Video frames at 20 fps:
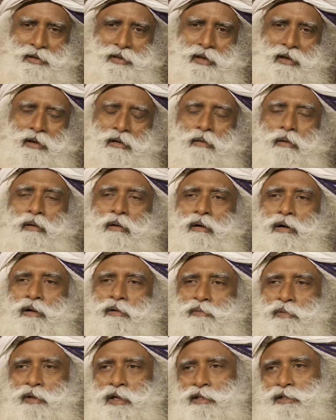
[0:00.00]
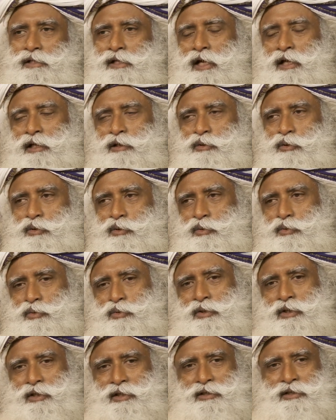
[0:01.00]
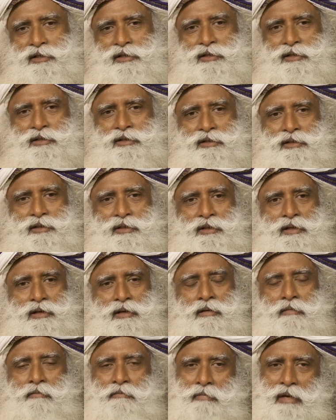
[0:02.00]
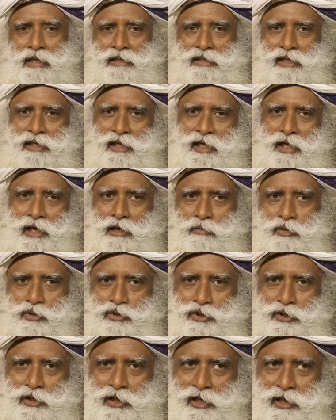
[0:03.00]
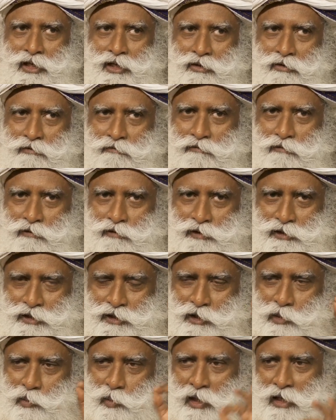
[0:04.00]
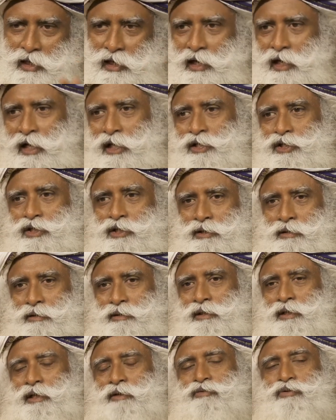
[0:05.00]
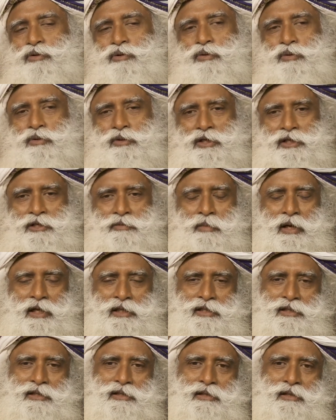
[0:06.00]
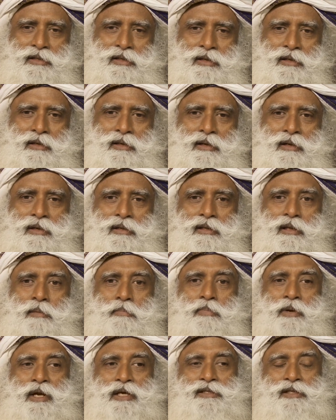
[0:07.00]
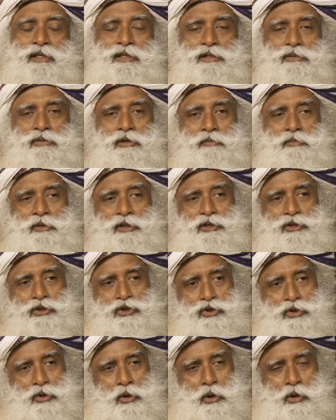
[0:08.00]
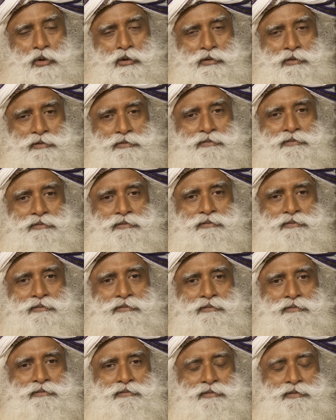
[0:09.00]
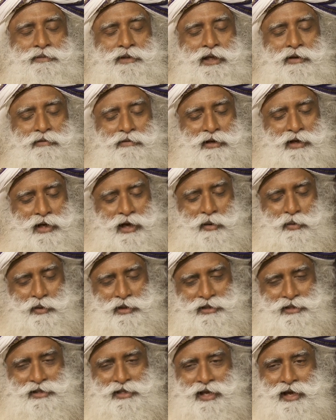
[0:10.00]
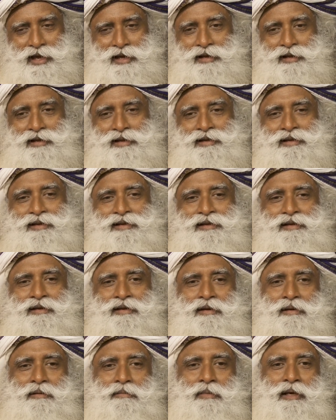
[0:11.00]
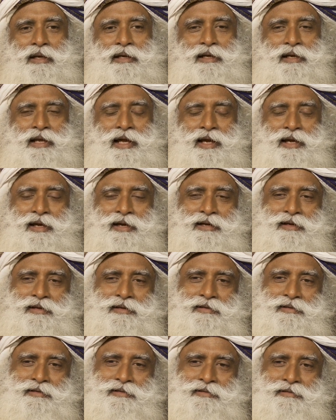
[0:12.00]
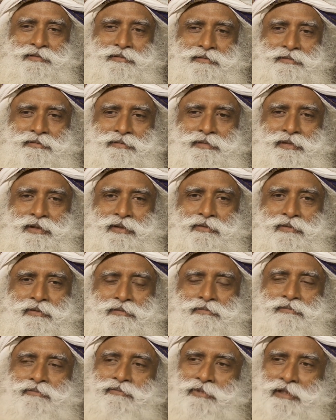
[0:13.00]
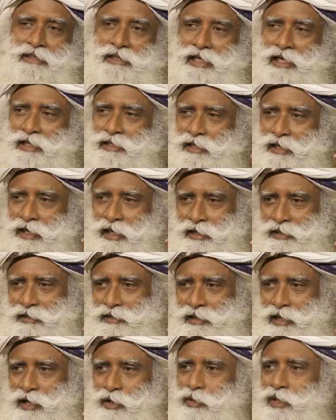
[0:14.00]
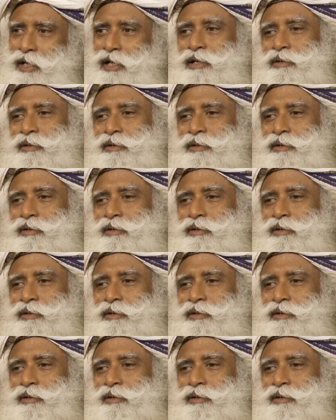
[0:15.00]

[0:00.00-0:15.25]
All we are trying to do is mentally, emotionally, you're focused in one direction. If you do this much, the presence will be strong. Even now it's there, but like with cataract, how can you